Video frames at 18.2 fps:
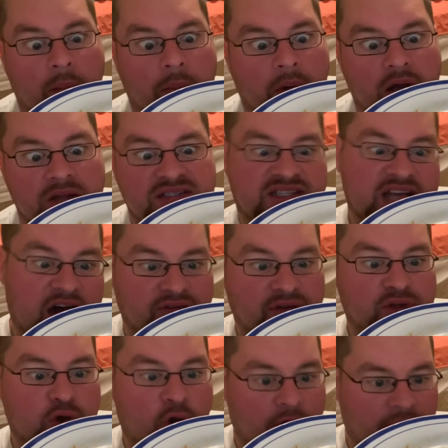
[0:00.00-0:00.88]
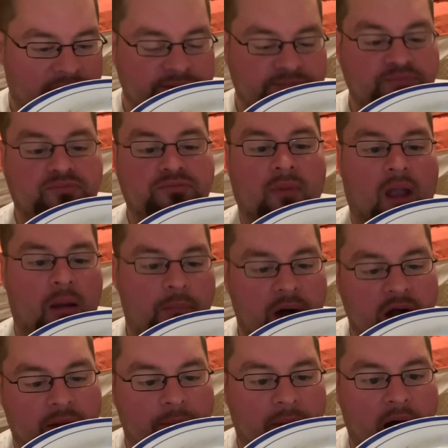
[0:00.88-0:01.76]
Salvadoran
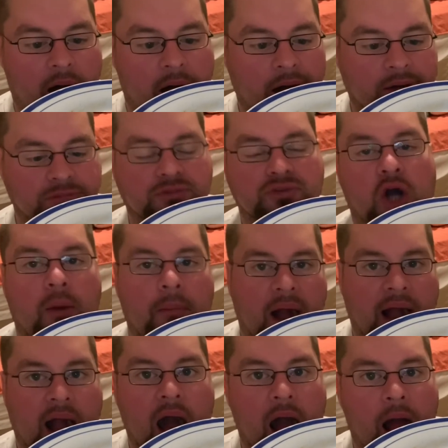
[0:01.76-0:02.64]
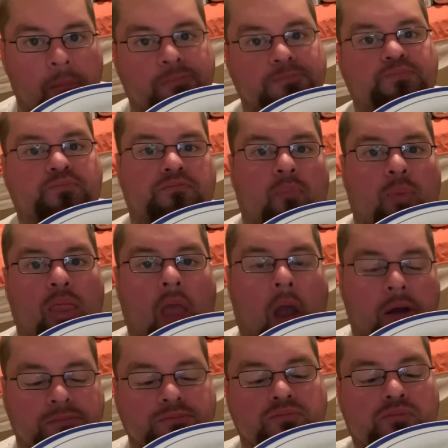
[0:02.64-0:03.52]
mukbang. Oh my God.
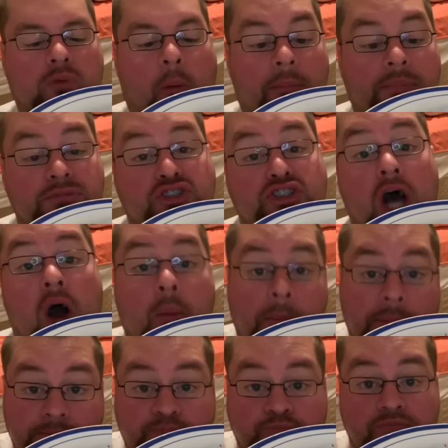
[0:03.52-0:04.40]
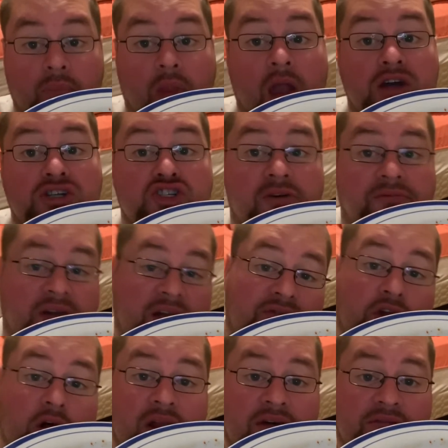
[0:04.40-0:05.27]
So,
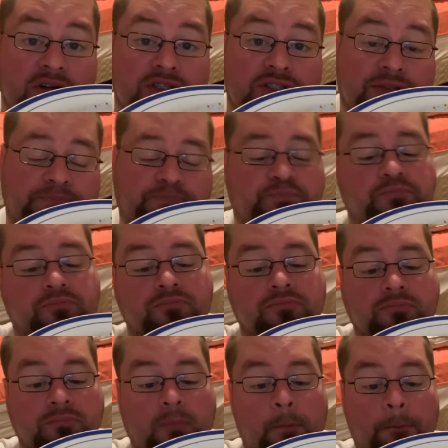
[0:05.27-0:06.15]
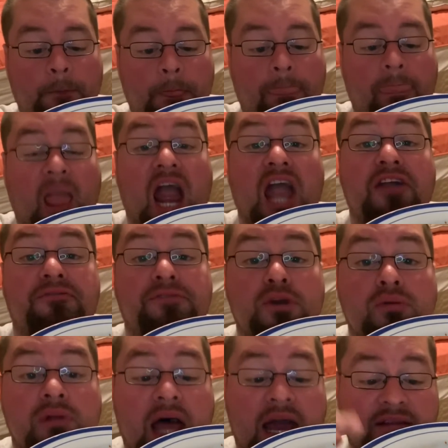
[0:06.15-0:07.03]
sofrito lovers, if
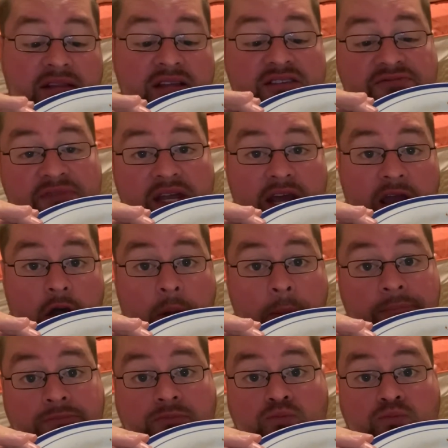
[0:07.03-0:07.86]
you like this video,